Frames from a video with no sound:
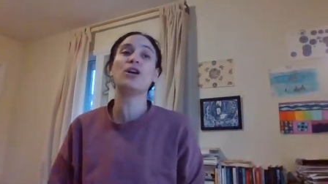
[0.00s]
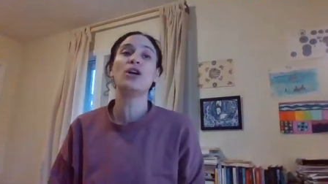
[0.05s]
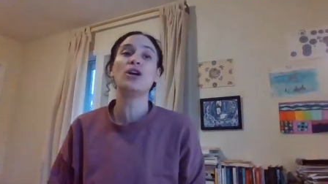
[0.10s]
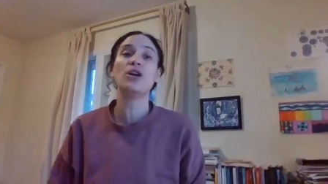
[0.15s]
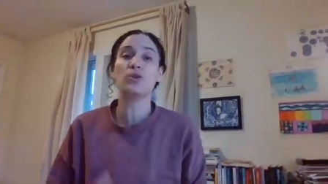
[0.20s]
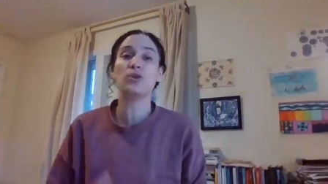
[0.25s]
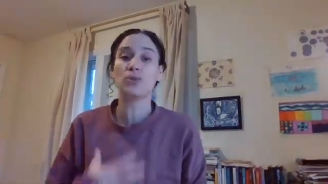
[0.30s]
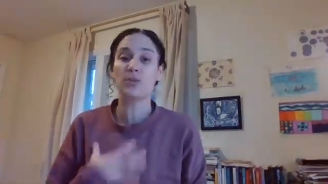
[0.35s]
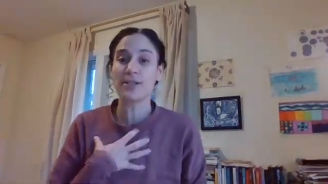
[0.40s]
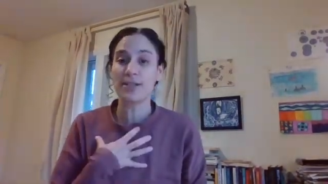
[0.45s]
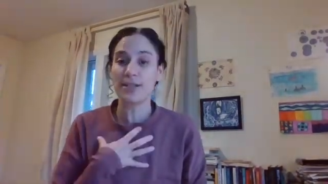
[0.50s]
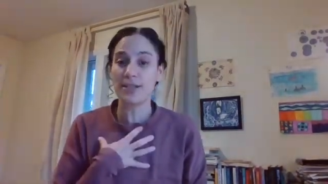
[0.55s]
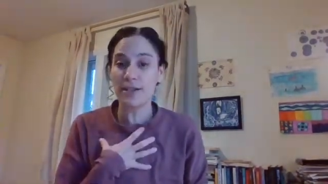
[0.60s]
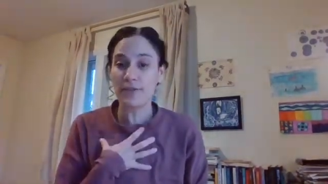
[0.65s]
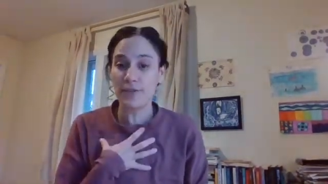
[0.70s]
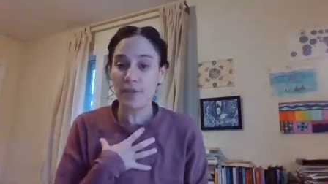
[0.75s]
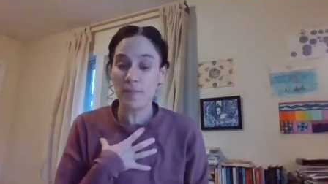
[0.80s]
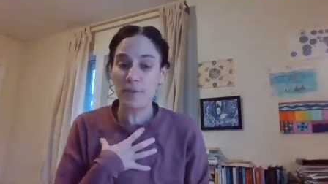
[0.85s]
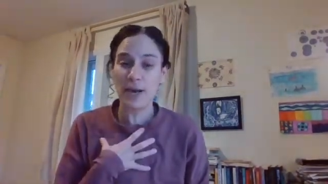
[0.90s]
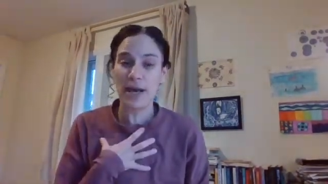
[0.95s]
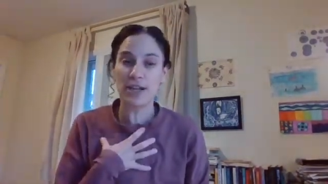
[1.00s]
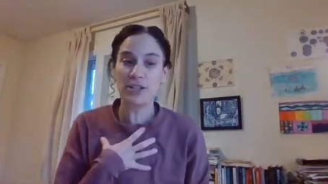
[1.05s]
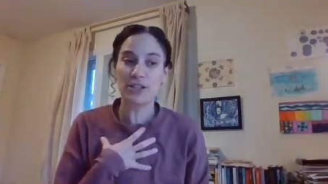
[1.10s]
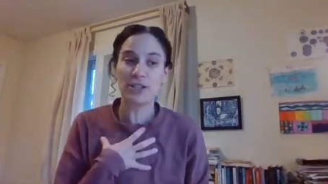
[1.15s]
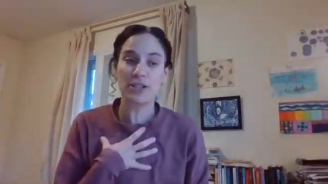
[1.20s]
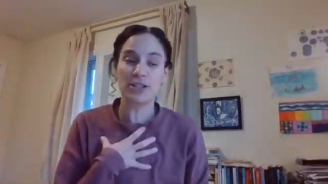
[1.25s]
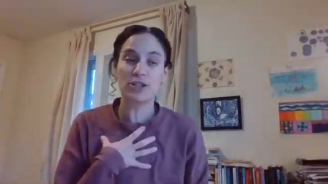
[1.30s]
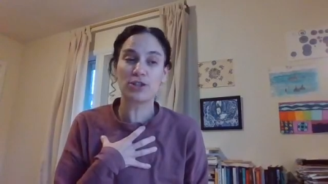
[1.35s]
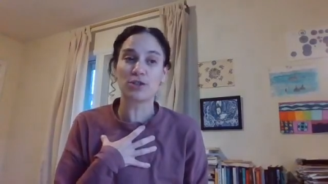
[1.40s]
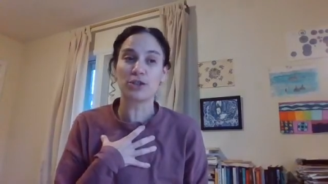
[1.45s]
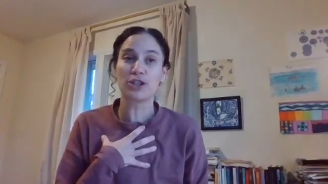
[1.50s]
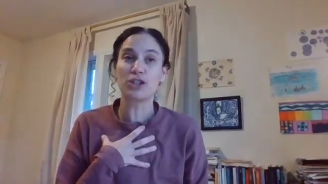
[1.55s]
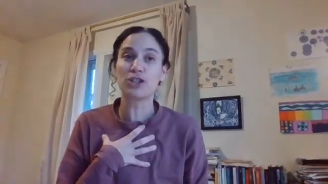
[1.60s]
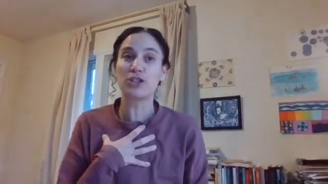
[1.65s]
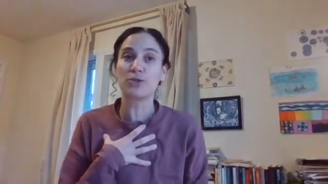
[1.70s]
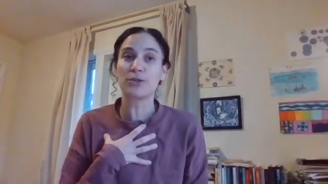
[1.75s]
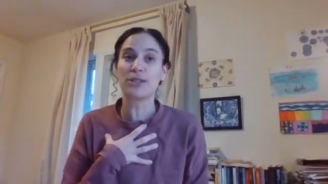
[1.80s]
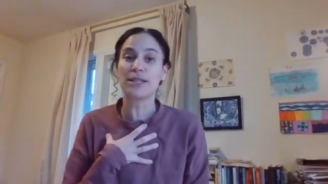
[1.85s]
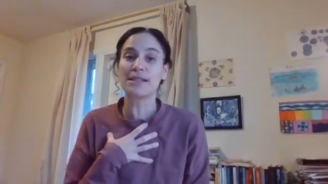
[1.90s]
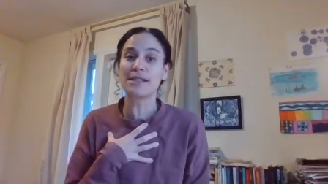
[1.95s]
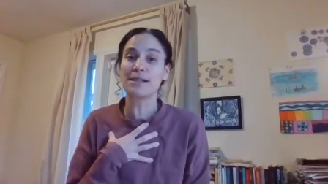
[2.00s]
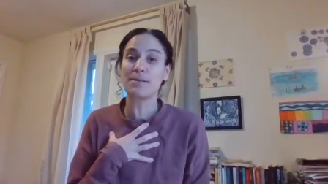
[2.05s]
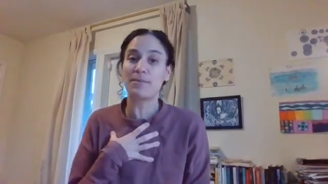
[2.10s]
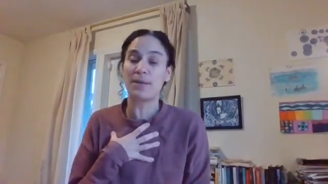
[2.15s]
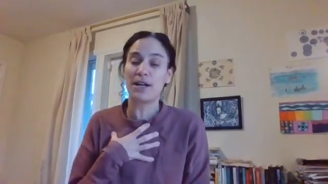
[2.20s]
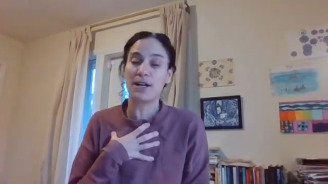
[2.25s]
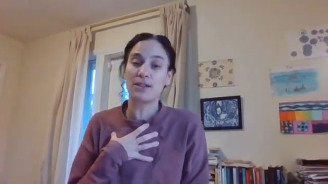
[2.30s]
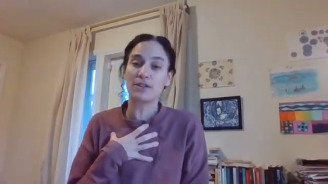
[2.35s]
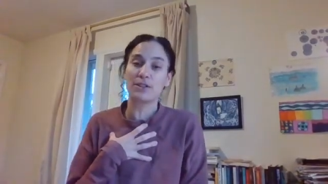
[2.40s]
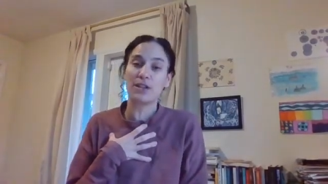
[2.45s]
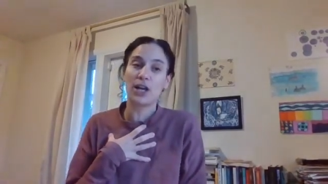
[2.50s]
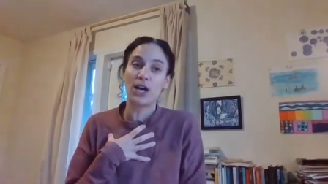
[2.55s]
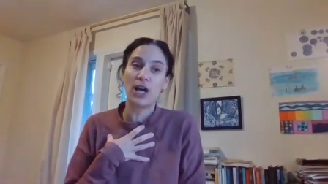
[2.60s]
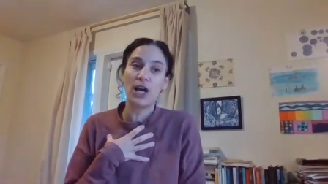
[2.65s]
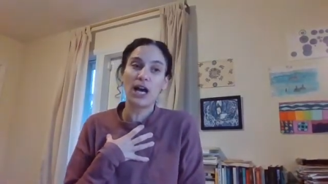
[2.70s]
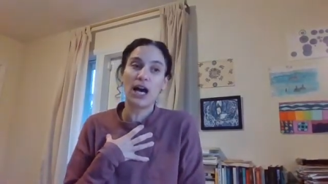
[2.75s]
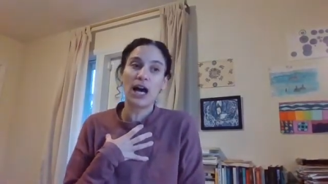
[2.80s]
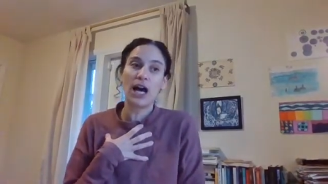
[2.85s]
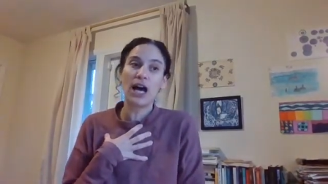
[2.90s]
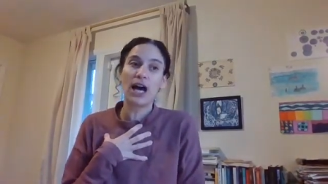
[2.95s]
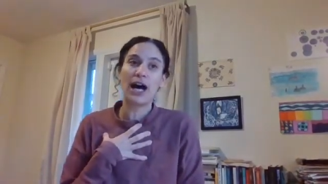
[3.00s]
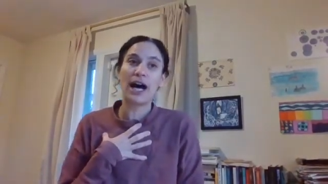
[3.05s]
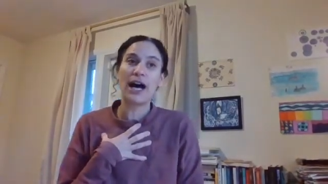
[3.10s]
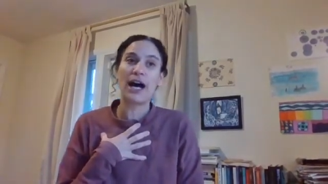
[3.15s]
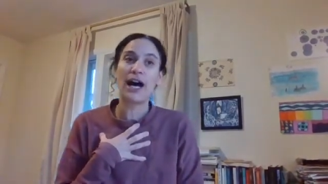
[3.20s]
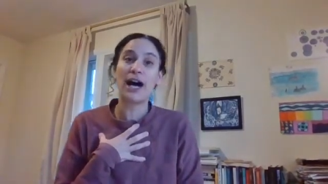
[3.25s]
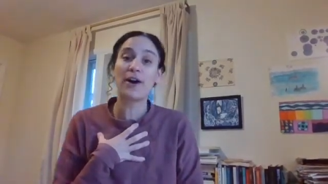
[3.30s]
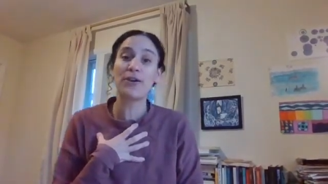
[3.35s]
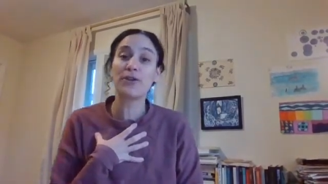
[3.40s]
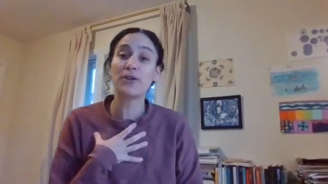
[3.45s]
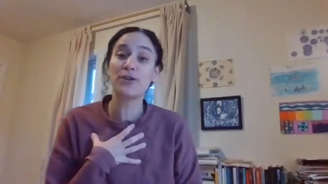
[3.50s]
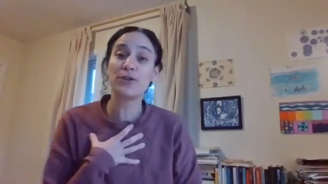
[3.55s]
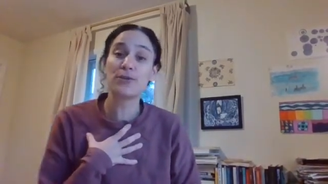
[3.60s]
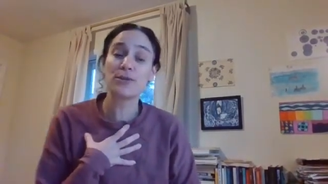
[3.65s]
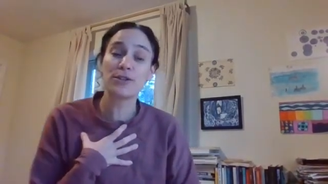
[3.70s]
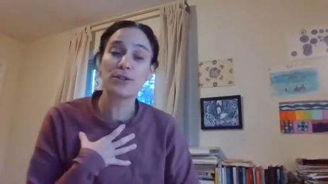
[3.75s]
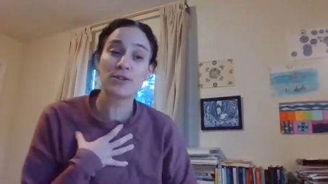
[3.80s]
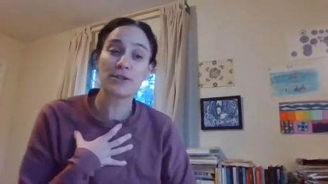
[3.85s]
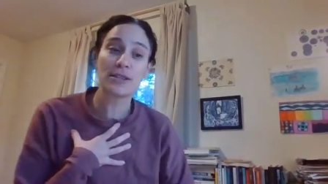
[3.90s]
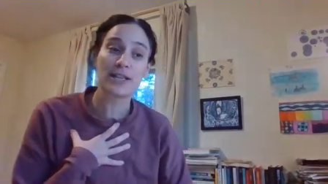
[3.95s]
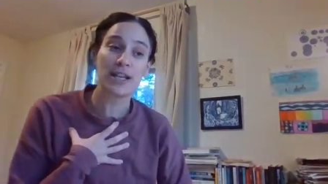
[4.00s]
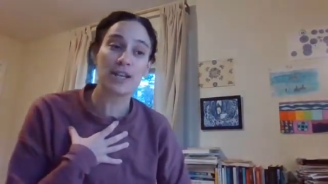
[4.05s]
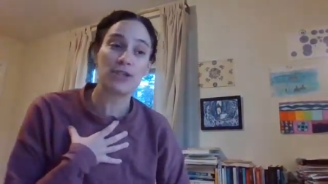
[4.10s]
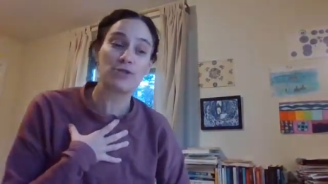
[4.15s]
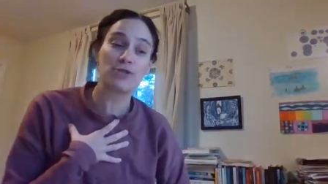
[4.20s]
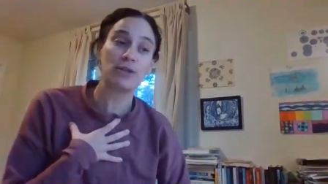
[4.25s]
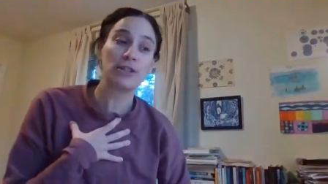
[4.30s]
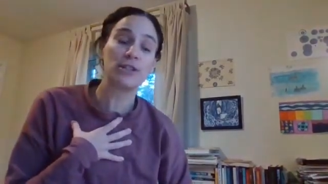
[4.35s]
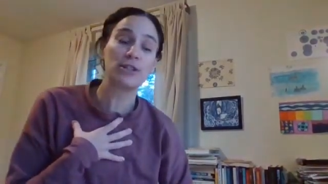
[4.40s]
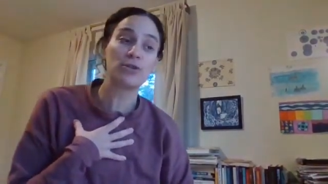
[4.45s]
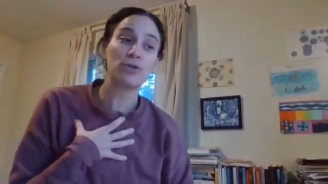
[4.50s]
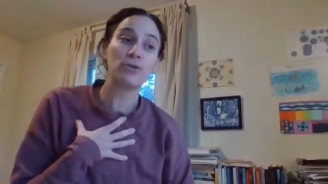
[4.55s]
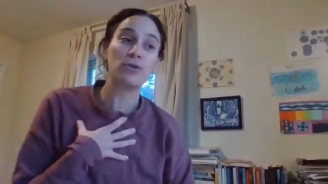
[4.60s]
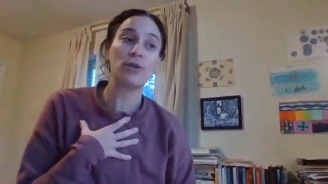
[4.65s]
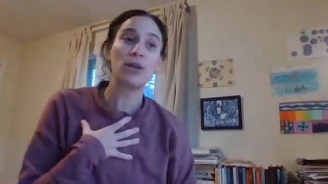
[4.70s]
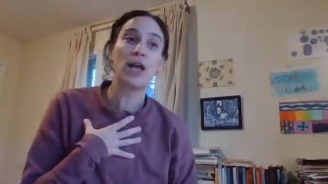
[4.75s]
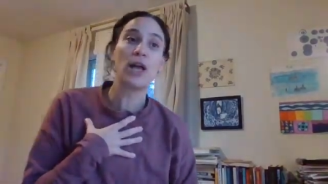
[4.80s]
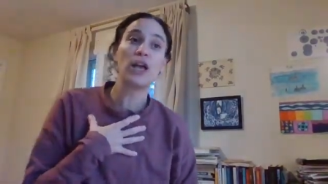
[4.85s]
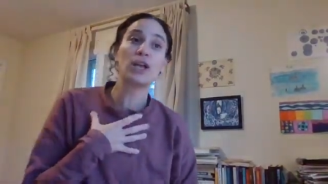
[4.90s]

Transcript: You're self-compassionate. You're curious about how to use the scheduling tool.